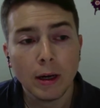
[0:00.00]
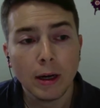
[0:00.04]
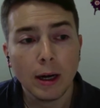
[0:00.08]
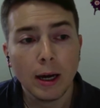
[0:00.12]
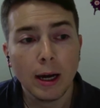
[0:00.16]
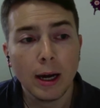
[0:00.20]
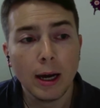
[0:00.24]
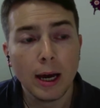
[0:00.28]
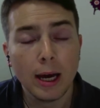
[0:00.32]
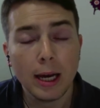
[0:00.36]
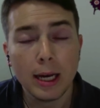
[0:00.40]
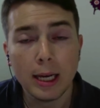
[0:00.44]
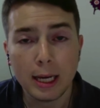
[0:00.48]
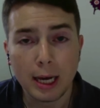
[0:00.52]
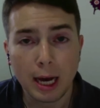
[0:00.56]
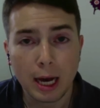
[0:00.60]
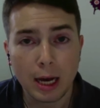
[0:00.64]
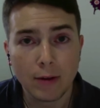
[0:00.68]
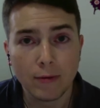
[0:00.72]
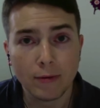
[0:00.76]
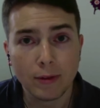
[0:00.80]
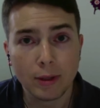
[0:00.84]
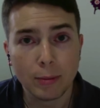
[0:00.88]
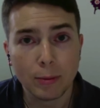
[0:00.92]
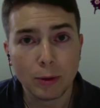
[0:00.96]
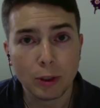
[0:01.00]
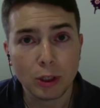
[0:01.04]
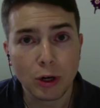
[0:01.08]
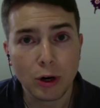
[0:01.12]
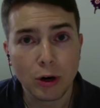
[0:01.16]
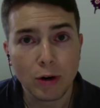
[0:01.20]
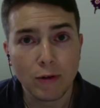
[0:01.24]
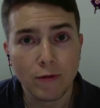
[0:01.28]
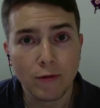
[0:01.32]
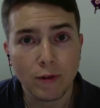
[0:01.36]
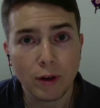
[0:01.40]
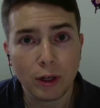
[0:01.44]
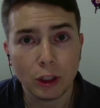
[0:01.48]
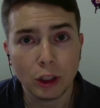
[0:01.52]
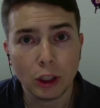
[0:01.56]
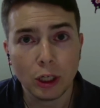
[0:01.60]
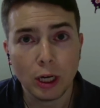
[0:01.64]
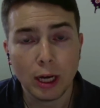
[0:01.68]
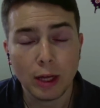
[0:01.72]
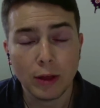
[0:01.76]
any kind of libertarian fiction